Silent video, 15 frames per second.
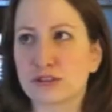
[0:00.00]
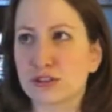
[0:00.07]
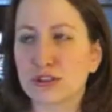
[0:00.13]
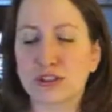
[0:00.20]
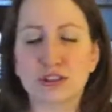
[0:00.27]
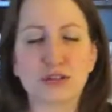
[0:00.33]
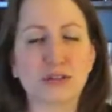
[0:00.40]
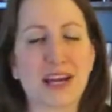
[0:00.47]

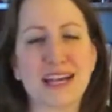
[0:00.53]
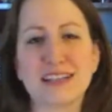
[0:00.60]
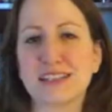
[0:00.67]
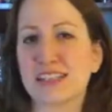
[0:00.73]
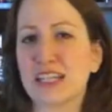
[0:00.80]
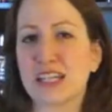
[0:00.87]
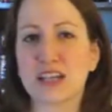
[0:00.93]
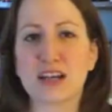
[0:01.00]

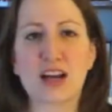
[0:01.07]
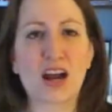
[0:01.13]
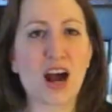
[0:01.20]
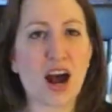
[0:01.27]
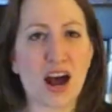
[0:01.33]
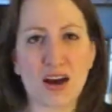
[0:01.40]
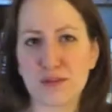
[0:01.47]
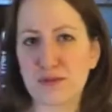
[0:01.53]
crazy,
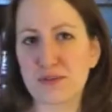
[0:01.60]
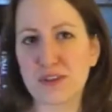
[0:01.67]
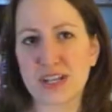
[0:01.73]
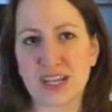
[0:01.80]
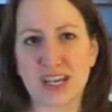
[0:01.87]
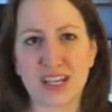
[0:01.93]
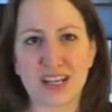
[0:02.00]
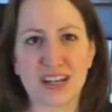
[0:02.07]

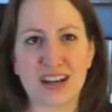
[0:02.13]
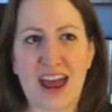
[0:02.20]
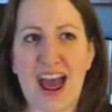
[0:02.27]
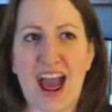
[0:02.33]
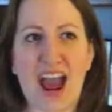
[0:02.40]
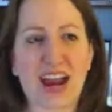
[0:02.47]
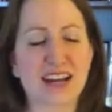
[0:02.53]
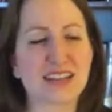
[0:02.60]
confident,
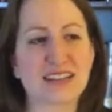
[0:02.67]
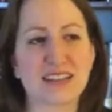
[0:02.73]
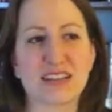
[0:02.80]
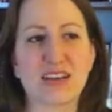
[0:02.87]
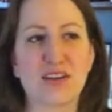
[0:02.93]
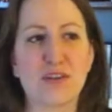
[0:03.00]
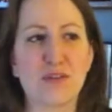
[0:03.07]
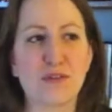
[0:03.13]

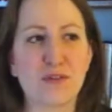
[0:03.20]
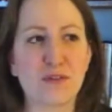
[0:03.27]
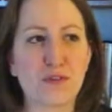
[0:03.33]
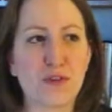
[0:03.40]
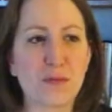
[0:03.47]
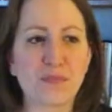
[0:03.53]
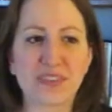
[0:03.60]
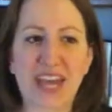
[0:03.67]

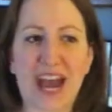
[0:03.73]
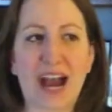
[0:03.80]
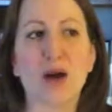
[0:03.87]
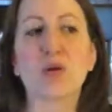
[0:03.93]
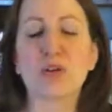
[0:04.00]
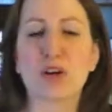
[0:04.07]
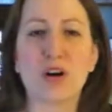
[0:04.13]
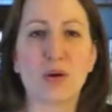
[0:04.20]
active,
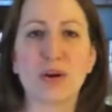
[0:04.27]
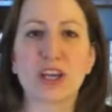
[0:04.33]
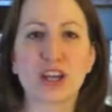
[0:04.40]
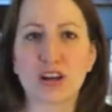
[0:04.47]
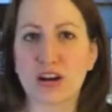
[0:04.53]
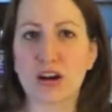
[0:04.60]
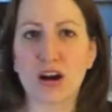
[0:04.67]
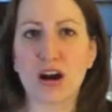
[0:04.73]

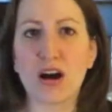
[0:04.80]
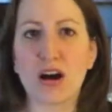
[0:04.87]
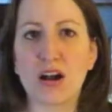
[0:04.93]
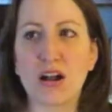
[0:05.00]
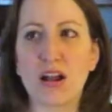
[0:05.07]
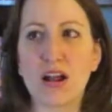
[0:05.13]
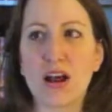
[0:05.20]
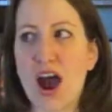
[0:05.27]
outgoing
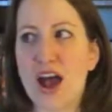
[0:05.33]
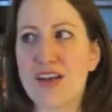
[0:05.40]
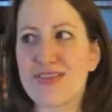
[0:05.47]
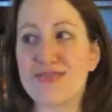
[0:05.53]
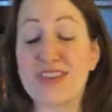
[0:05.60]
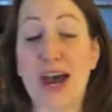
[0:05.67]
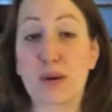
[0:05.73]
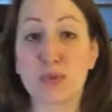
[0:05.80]
girl
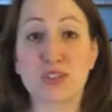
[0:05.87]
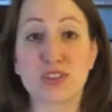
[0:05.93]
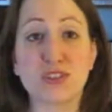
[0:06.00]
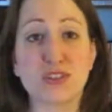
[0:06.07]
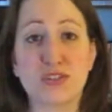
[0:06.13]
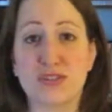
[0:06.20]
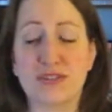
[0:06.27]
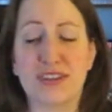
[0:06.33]
that was
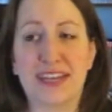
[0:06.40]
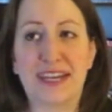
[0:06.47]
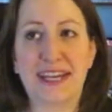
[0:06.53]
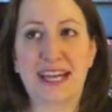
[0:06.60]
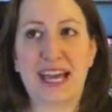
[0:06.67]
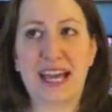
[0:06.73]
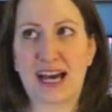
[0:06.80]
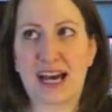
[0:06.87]

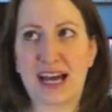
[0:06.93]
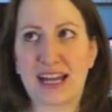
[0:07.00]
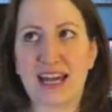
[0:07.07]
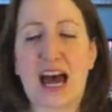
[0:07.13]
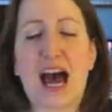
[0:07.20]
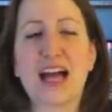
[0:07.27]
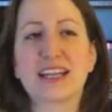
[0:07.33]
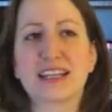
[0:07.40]
like
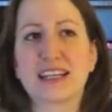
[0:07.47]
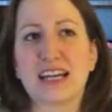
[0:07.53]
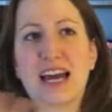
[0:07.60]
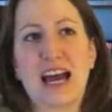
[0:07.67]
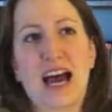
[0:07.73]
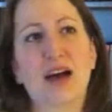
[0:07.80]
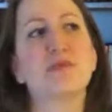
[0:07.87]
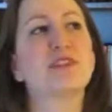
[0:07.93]

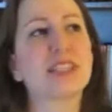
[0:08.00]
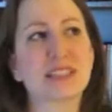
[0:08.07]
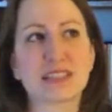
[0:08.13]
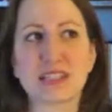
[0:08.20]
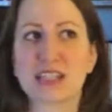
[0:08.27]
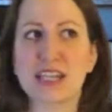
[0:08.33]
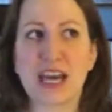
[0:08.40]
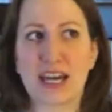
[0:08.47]

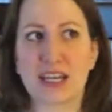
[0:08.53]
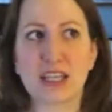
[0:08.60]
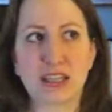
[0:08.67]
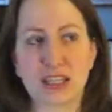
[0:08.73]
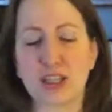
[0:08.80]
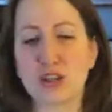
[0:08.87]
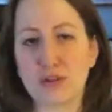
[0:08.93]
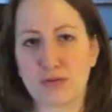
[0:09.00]
obviously
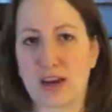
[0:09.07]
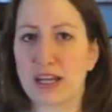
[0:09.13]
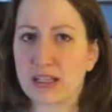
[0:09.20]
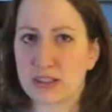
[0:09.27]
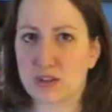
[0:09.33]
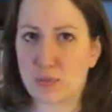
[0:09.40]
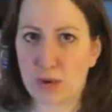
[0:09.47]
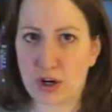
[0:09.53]
anything you
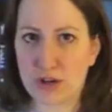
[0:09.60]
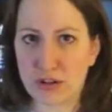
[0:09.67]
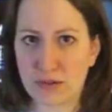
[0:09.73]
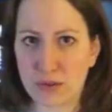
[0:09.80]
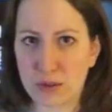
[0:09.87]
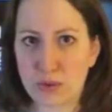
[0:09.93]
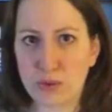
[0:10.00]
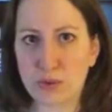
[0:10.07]
write is a part of
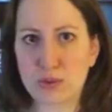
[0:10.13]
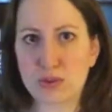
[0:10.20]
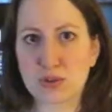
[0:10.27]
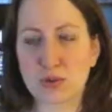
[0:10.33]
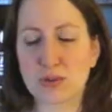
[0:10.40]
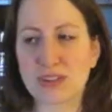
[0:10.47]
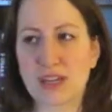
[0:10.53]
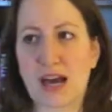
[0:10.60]
you,
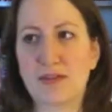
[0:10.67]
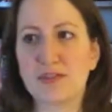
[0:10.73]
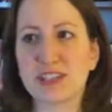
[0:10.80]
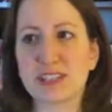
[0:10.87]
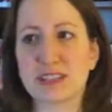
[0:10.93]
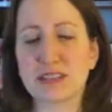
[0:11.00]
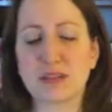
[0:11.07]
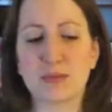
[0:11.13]
so it's
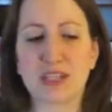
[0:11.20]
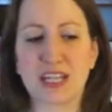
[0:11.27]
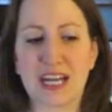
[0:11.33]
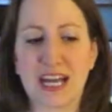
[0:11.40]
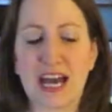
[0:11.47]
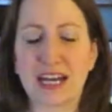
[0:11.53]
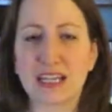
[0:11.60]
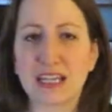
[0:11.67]
obviously something that I
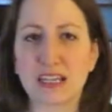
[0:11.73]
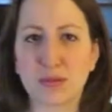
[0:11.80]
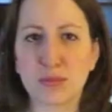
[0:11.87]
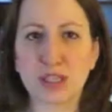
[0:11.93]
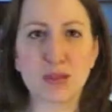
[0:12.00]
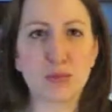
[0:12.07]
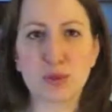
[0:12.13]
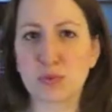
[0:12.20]
had in
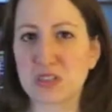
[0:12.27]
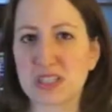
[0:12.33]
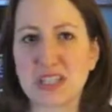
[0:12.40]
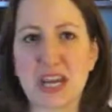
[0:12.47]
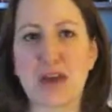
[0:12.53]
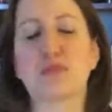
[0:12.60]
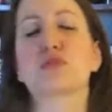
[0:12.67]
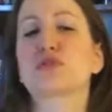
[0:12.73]
me, but it was
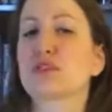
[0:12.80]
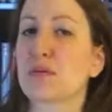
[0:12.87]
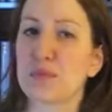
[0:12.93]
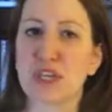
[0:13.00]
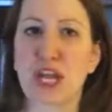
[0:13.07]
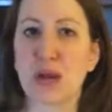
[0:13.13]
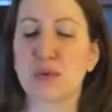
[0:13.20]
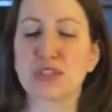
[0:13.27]
never
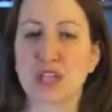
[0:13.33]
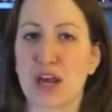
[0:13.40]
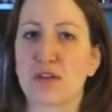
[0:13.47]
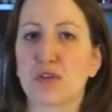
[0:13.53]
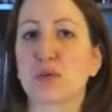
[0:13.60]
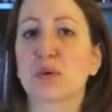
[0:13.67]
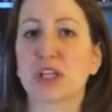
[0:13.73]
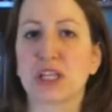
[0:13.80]
something I was
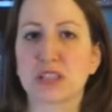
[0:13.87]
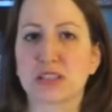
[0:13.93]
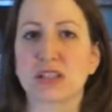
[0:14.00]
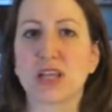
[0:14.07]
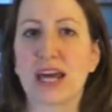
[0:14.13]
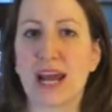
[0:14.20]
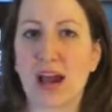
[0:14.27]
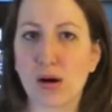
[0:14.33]
ever willing to
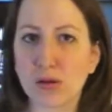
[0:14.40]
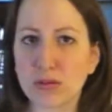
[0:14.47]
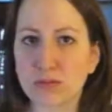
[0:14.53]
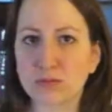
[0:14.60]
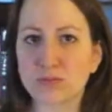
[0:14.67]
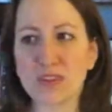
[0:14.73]
let out.